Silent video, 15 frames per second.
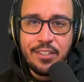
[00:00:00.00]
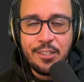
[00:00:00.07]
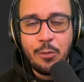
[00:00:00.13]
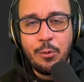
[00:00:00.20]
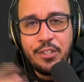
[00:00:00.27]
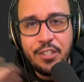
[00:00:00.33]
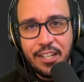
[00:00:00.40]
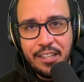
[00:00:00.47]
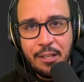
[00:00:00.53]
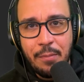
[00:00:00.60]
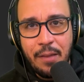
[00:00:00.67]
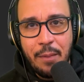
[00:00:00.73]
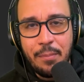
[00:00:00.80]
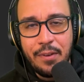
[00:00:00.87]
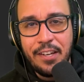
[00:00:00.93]
So we check the
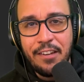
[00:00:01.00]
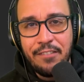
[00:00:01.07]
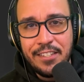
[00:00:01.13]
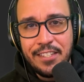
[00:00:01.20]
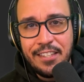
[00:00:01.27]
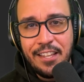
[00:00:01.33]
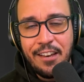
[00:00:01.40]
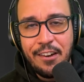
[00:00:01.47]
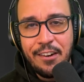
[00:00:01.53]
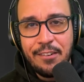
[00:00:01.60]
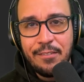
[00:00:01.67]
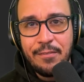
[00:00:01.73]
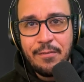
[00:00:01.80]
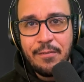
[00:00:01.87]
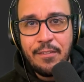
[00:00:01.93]
map, and if it's there,
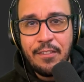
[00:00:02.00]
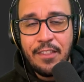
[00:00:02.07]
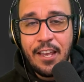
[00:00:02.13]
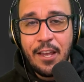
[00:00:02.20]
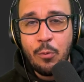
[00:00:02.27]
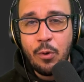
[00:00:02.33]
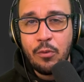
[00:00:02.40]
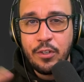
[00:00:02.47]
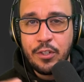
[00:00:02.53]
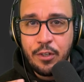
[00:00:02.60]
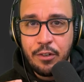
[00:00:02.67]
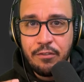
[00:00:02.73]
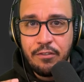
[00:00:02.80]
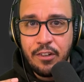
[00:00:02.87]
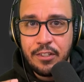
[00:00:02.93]
then we
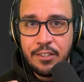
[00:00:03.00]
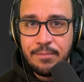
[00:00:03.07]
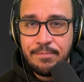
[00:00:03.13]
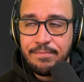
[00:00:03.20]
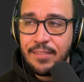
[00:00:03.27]
return false.